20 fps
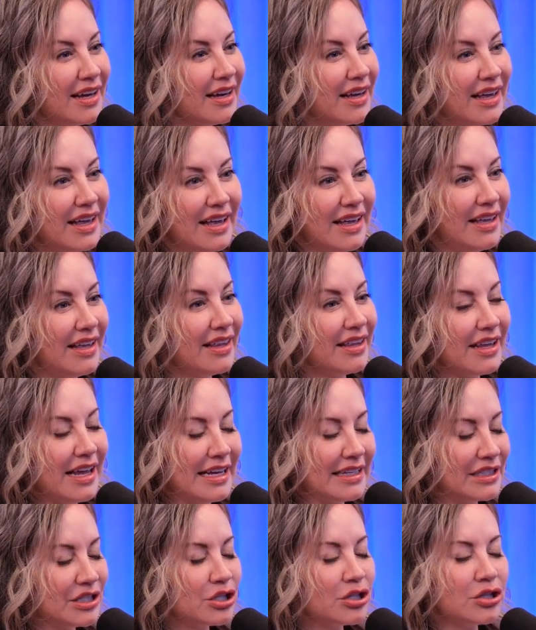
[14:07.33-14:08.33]
it
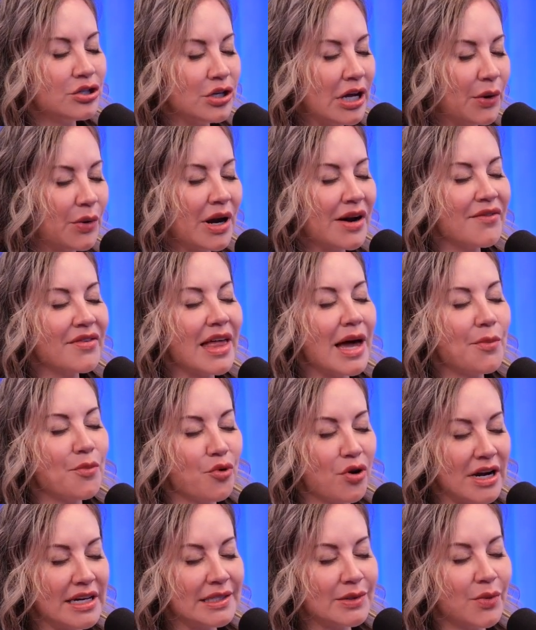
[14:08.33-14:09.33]
take whatever that
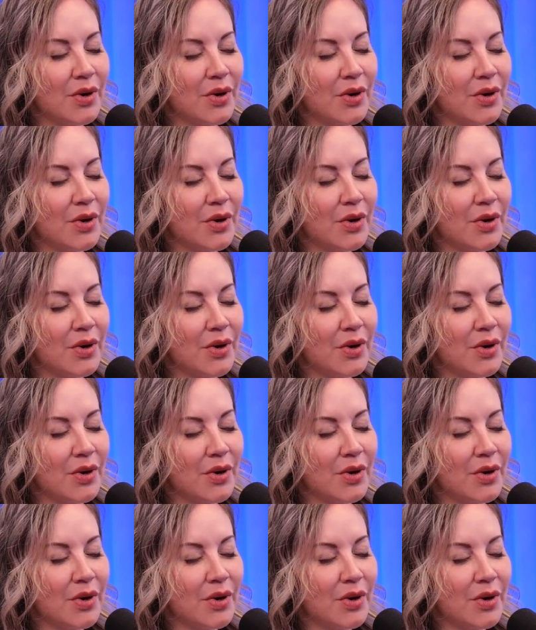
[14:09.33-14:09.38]
price